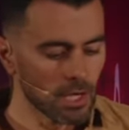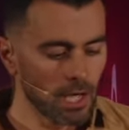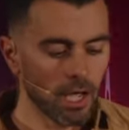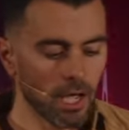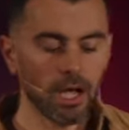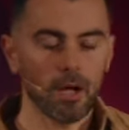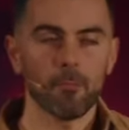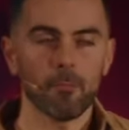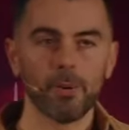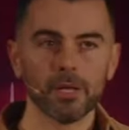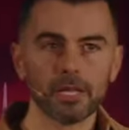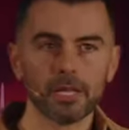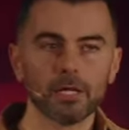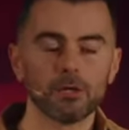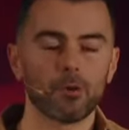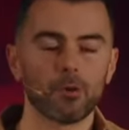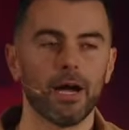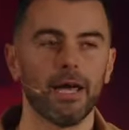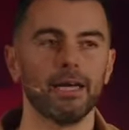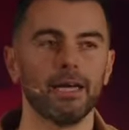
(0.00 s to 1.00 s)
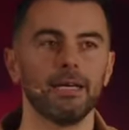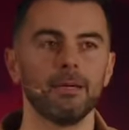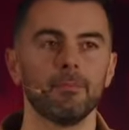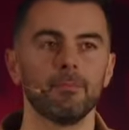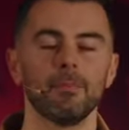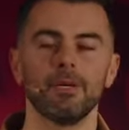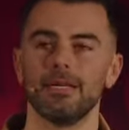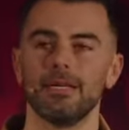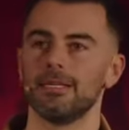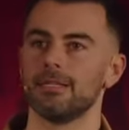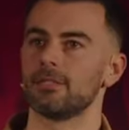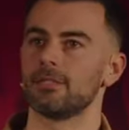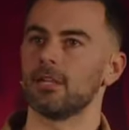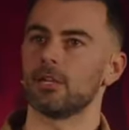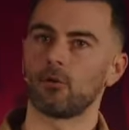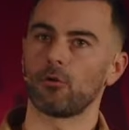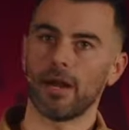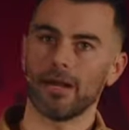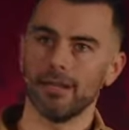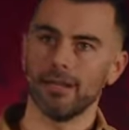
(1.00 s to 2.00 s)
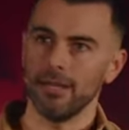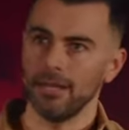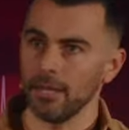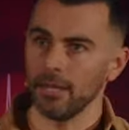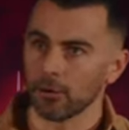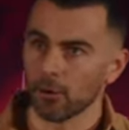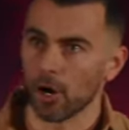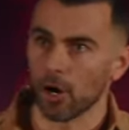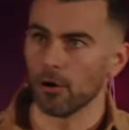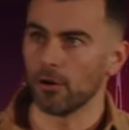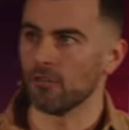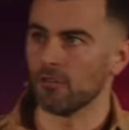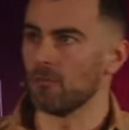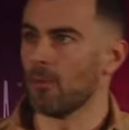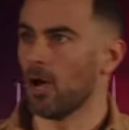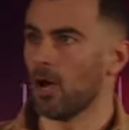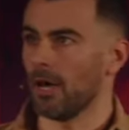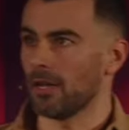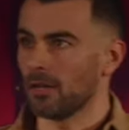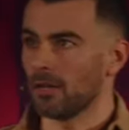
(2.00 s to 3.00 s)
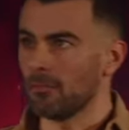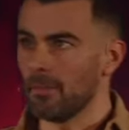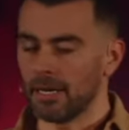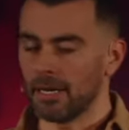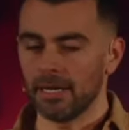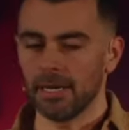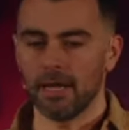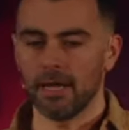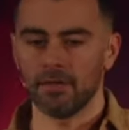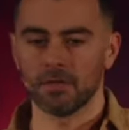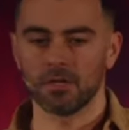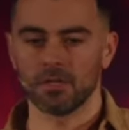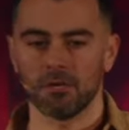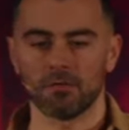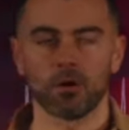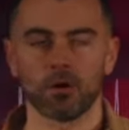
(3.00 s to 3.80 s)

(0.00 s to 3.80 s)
Uh, Billy Graham is a great hero of mine and many others, of